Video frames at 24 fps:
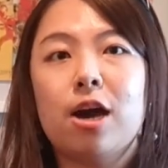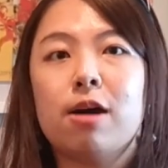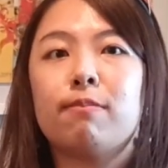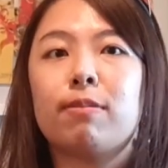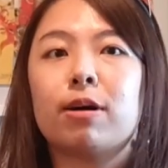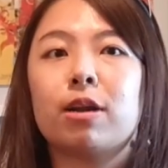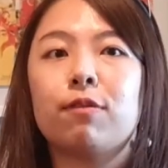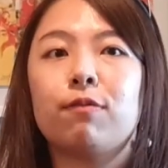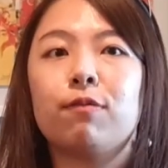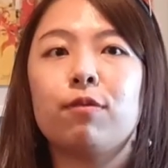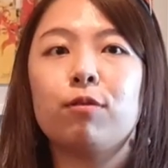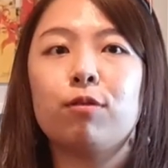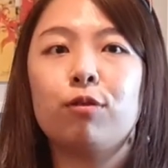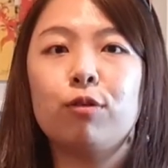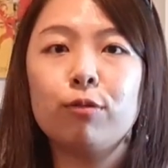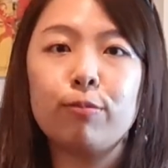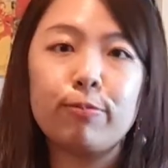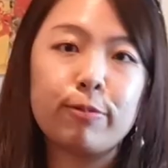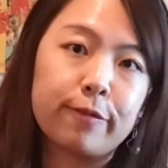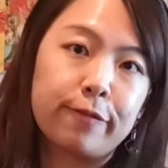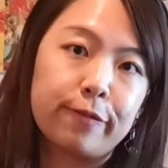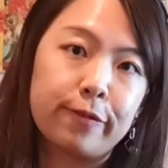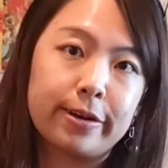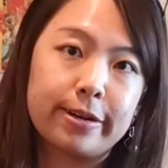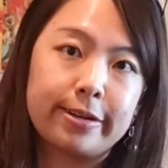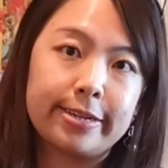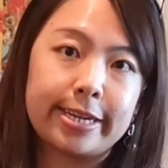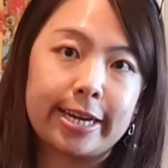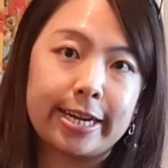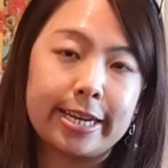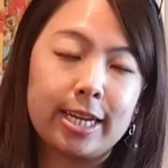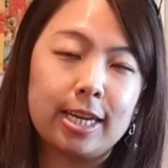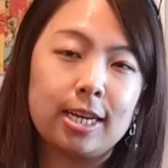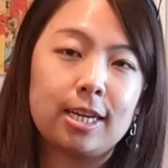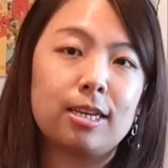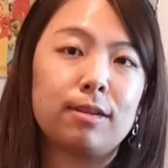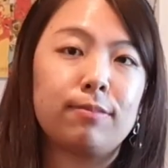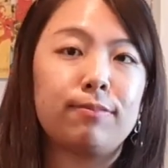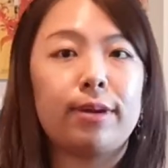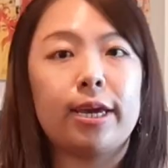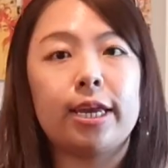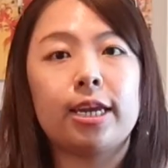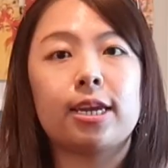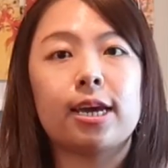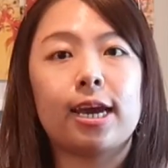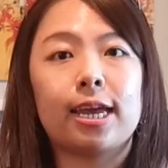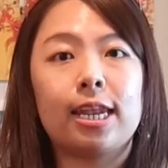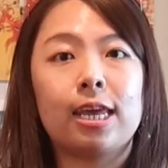But if you do prefer dining in the
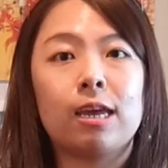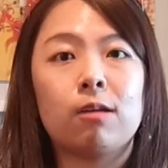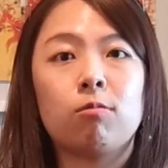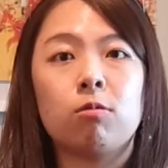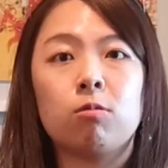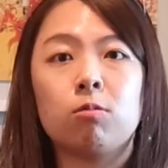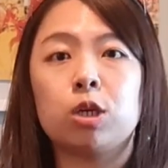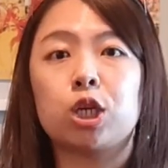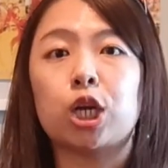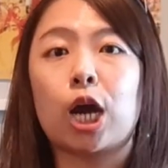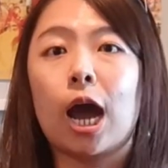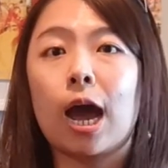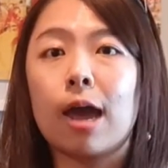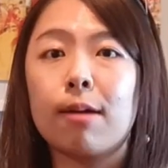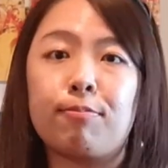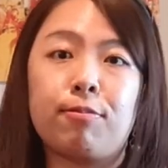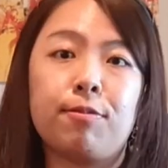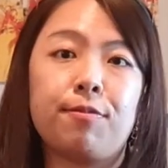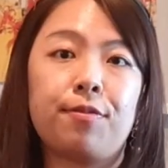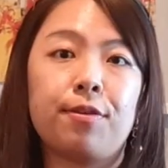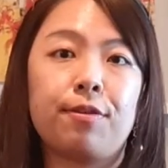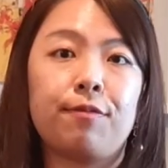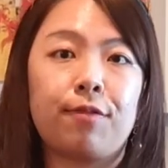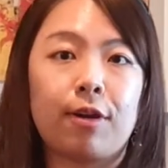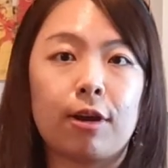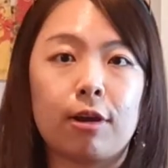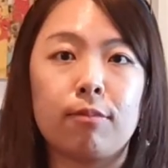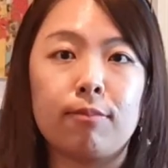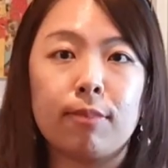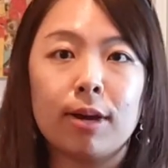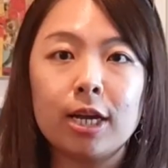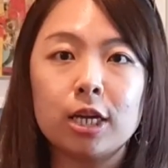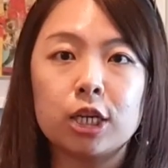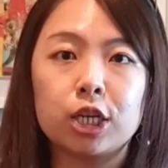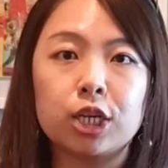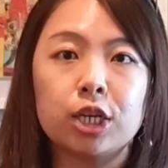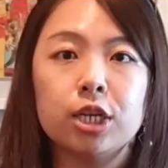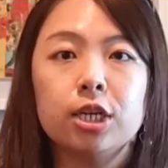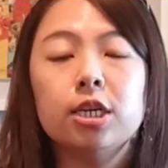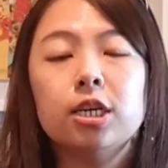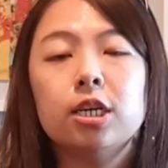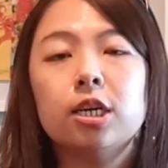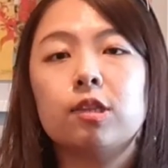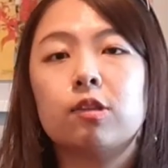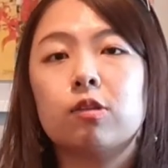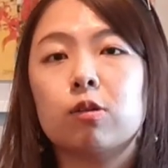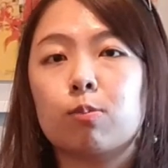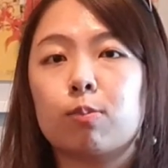main dining room, which I prefer very much,
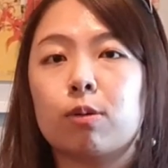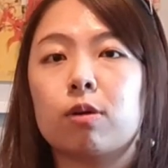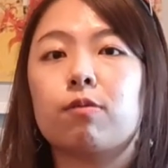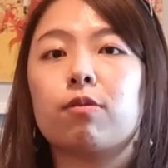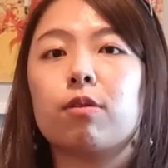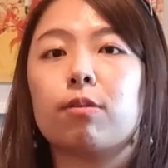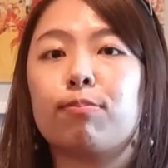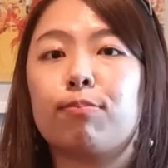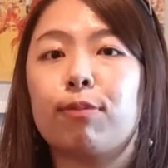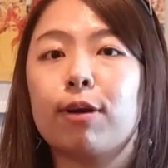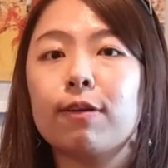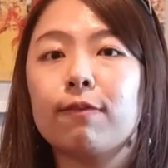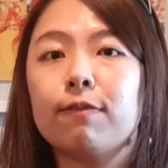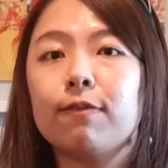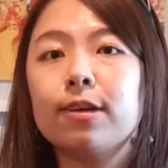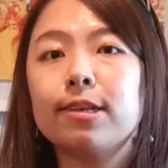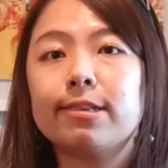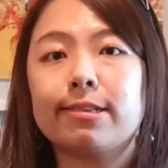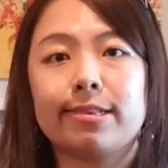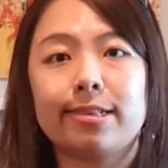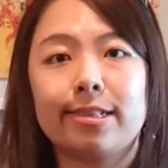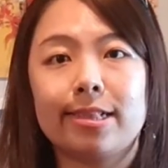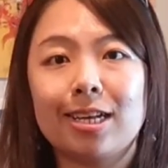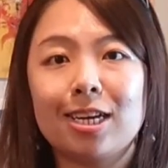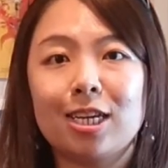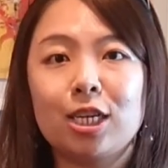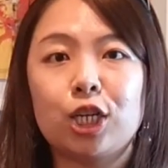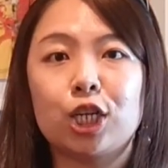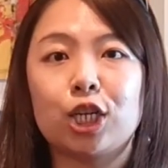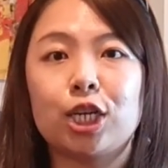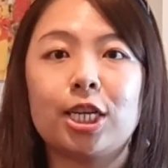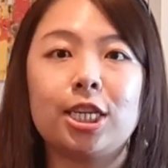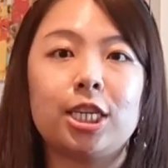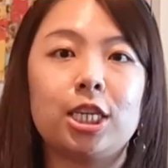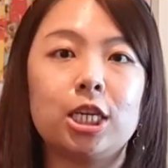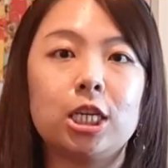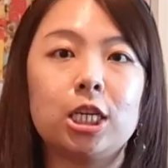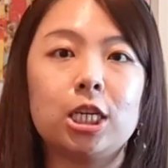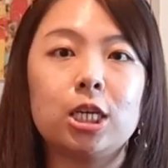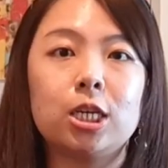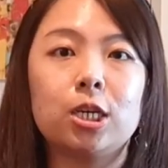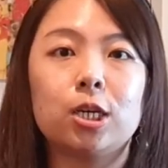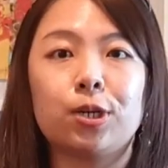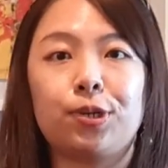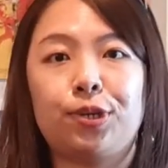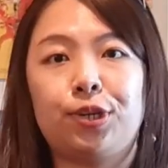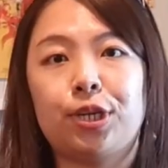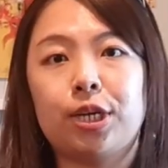it's open for breakfast, lunch, and dinner
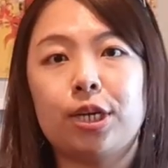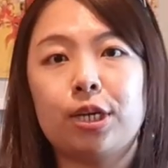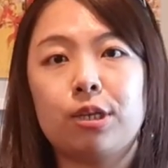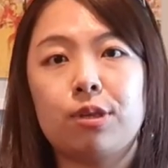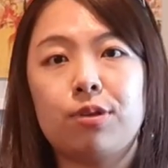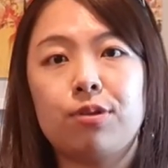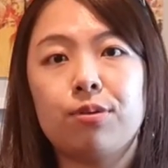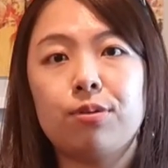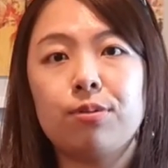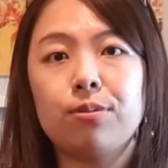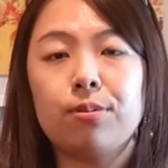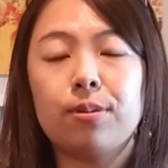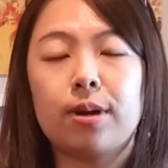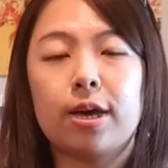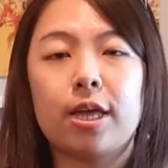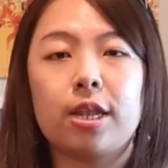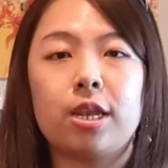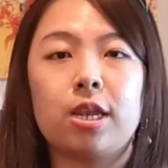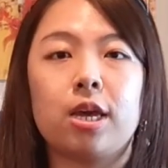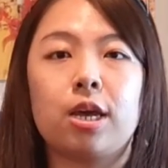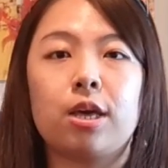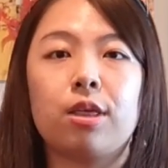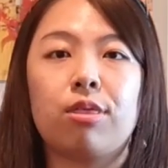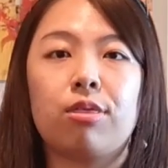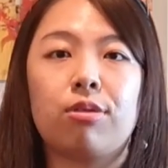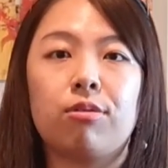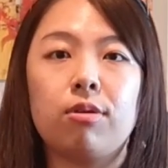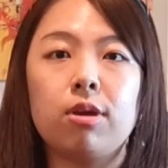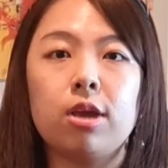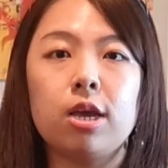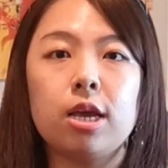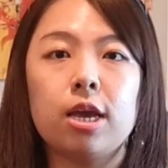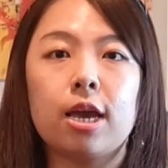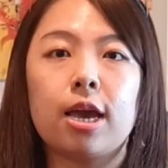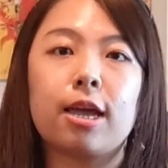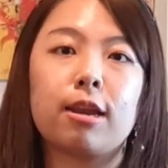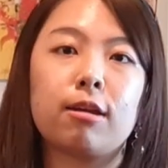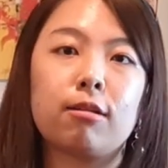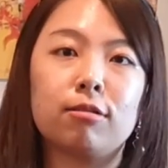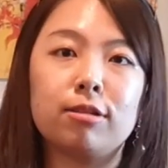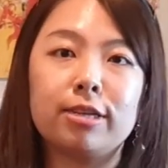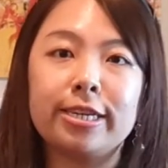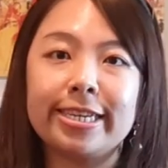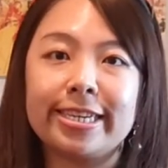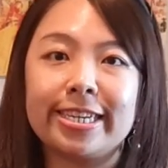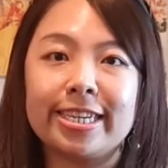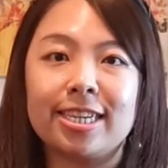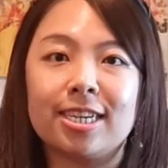on day 2 and day 3, and
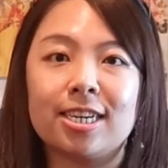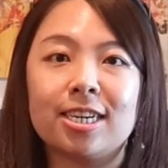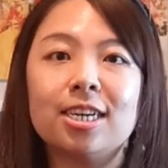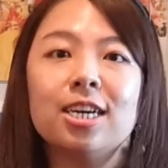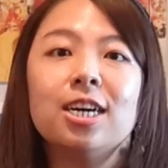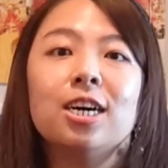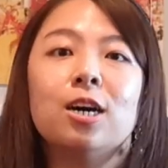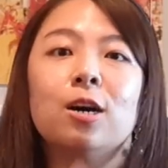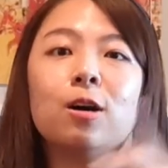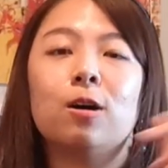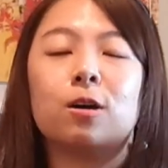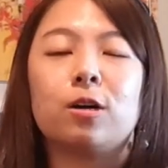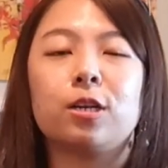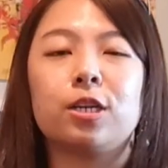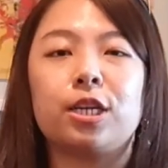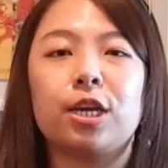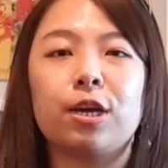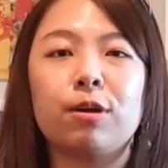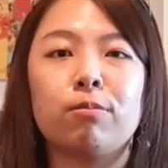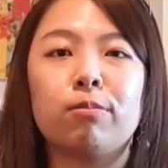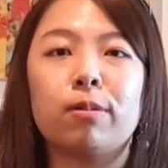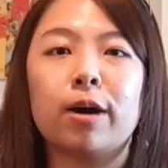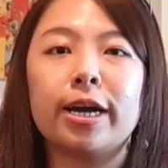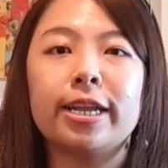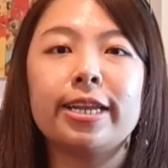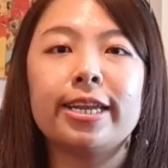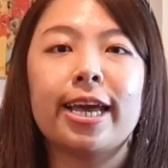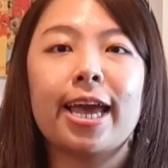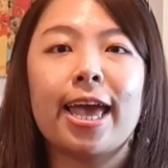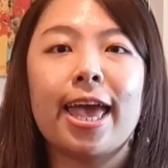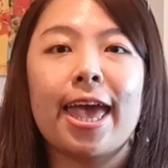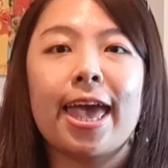only dinner on day 1.